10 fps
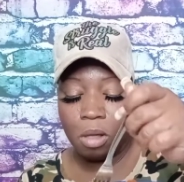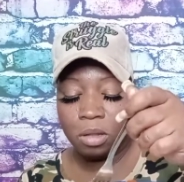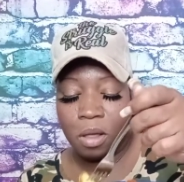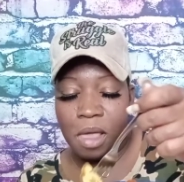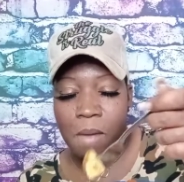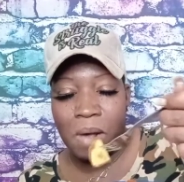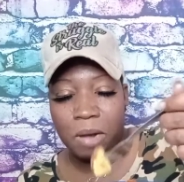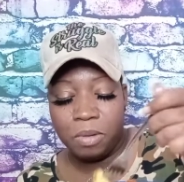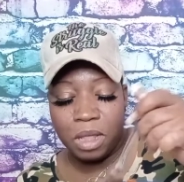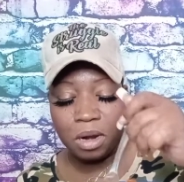So, yeah, I'll
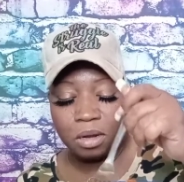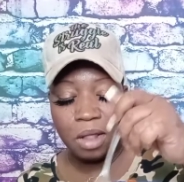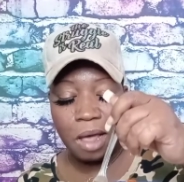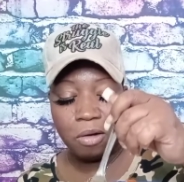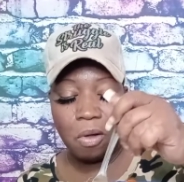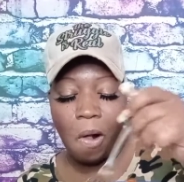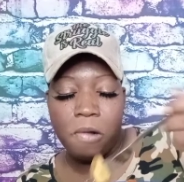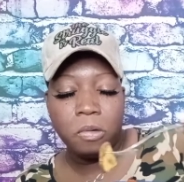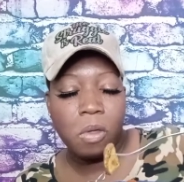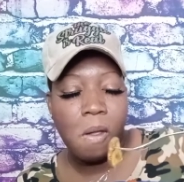probably put that in the title.
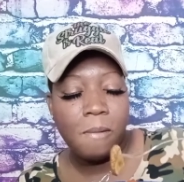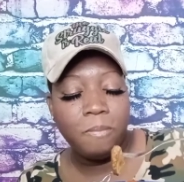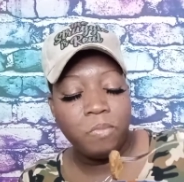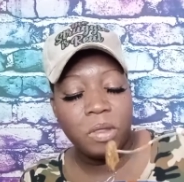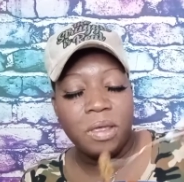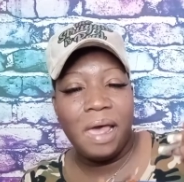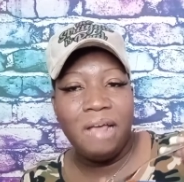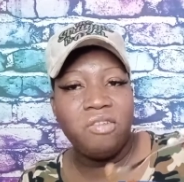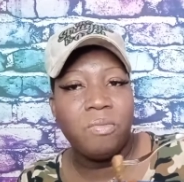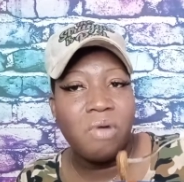
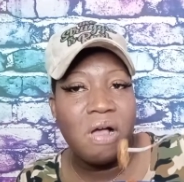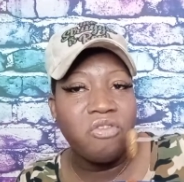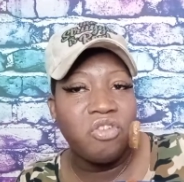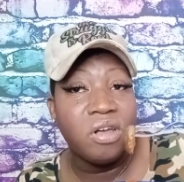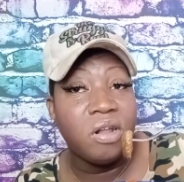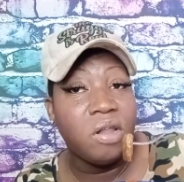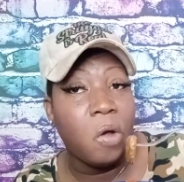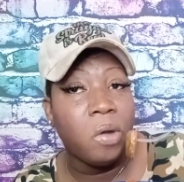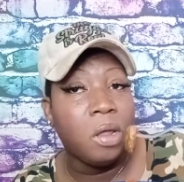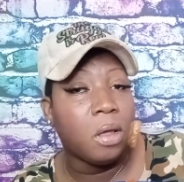Cajun Brown Sugar
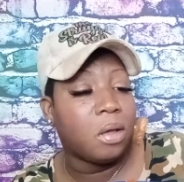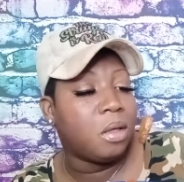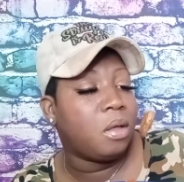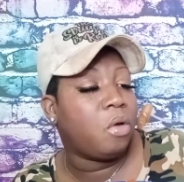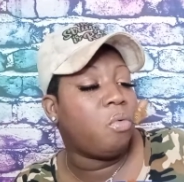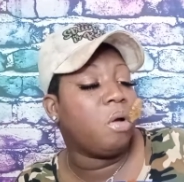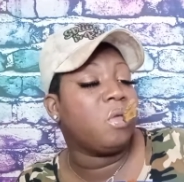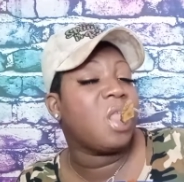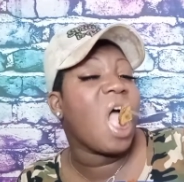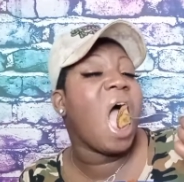No Look
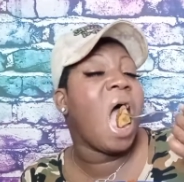roast.